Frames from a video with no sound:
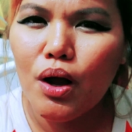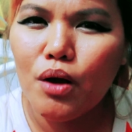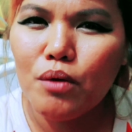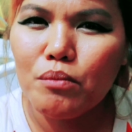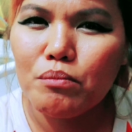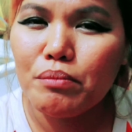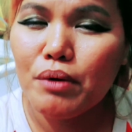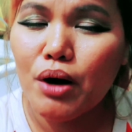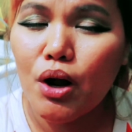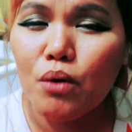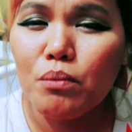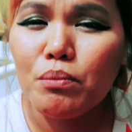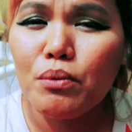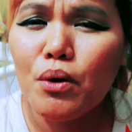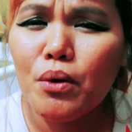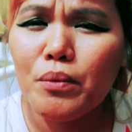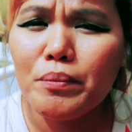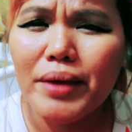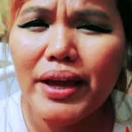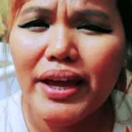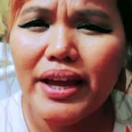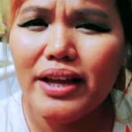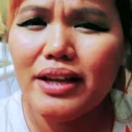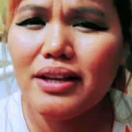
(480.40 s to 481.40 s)
brow
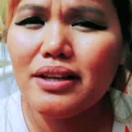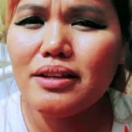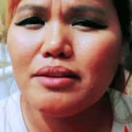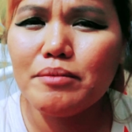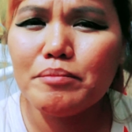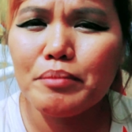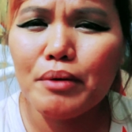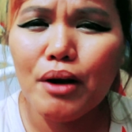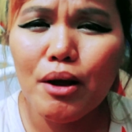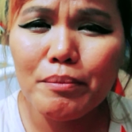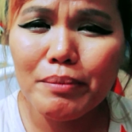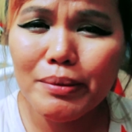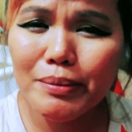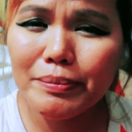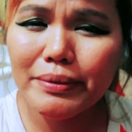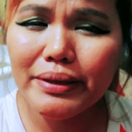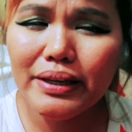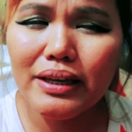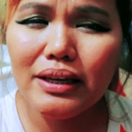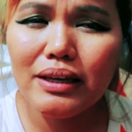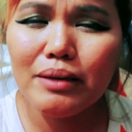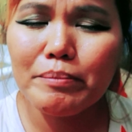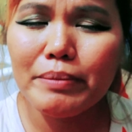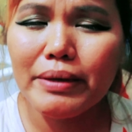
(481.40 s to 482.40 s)
pomade,
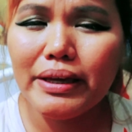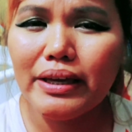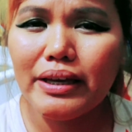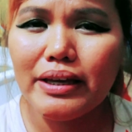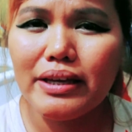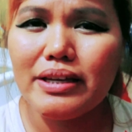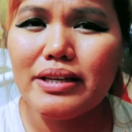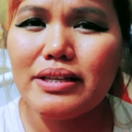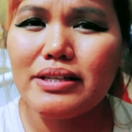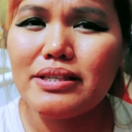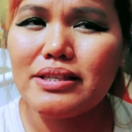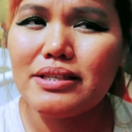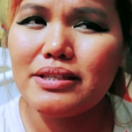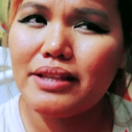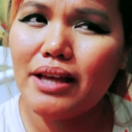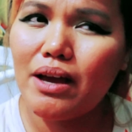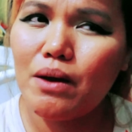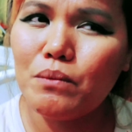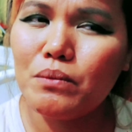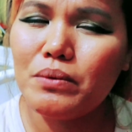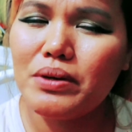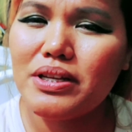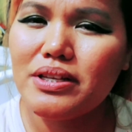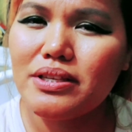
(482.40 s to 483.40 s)
probably, because
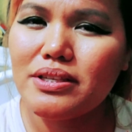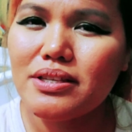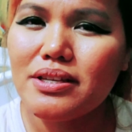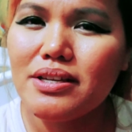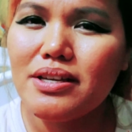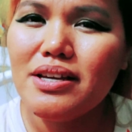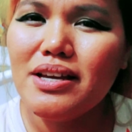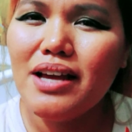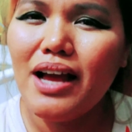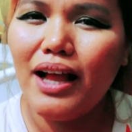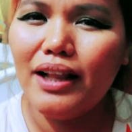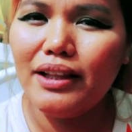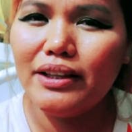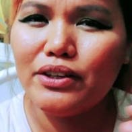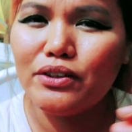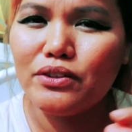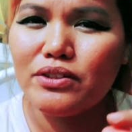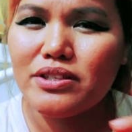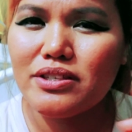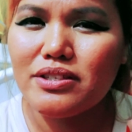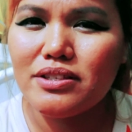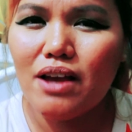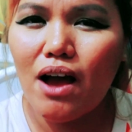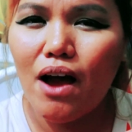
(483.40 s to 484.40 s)
that was a little
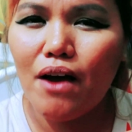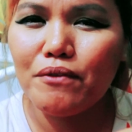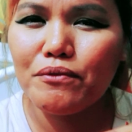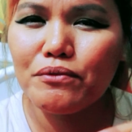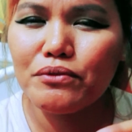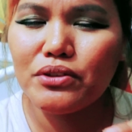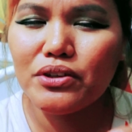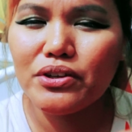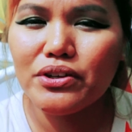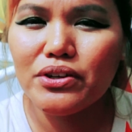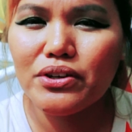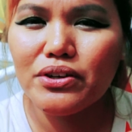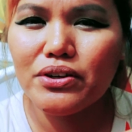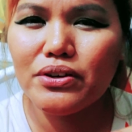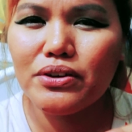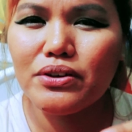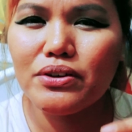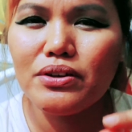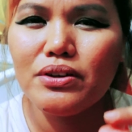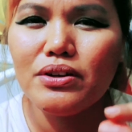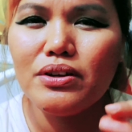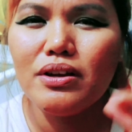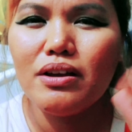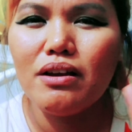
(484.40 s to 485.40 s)

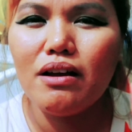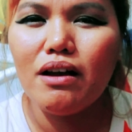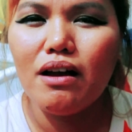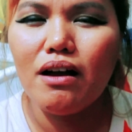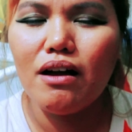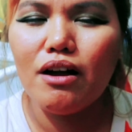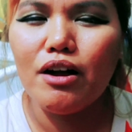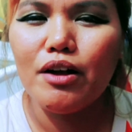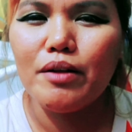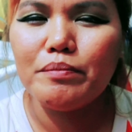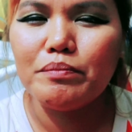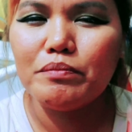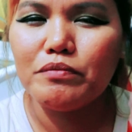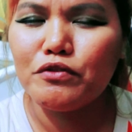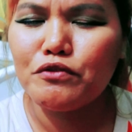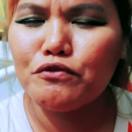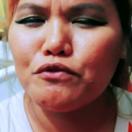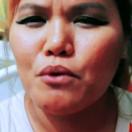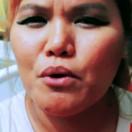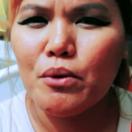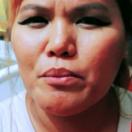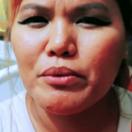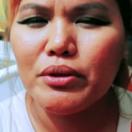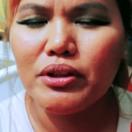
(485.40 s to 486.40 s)
softer
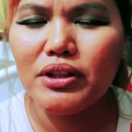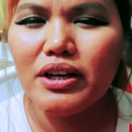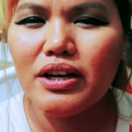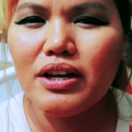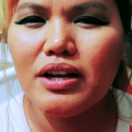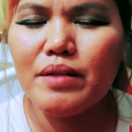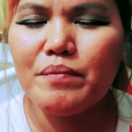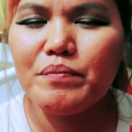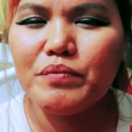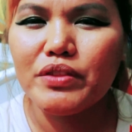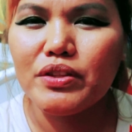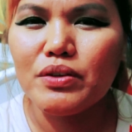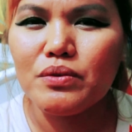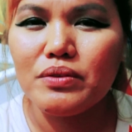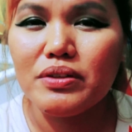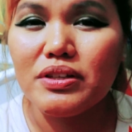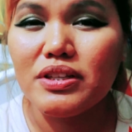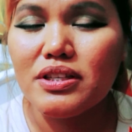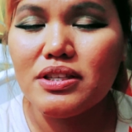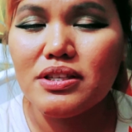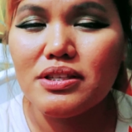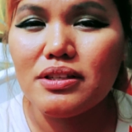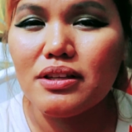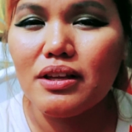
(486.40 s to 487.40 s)
formula, and
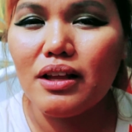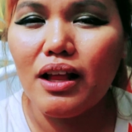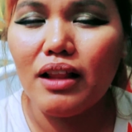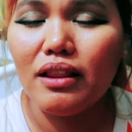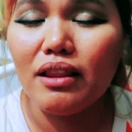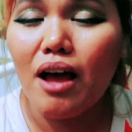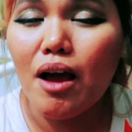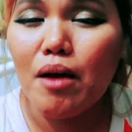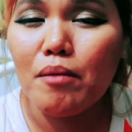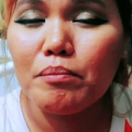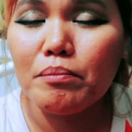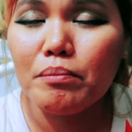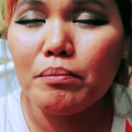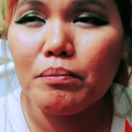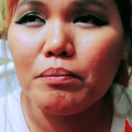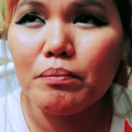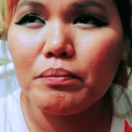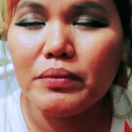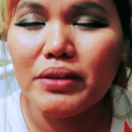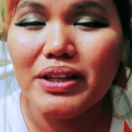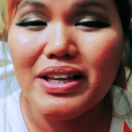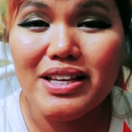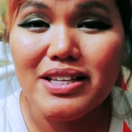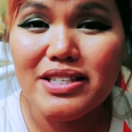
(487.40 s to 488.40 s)
it's a lot
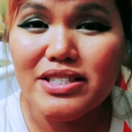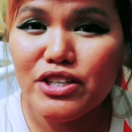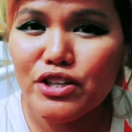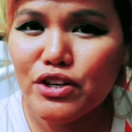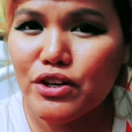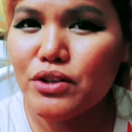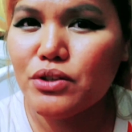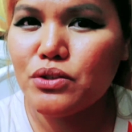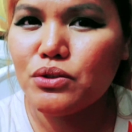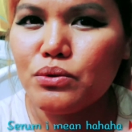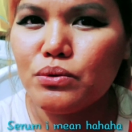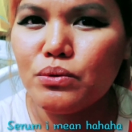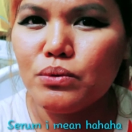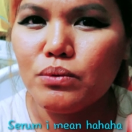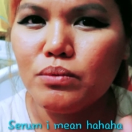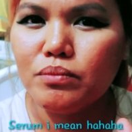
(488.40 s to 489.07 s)
easier to,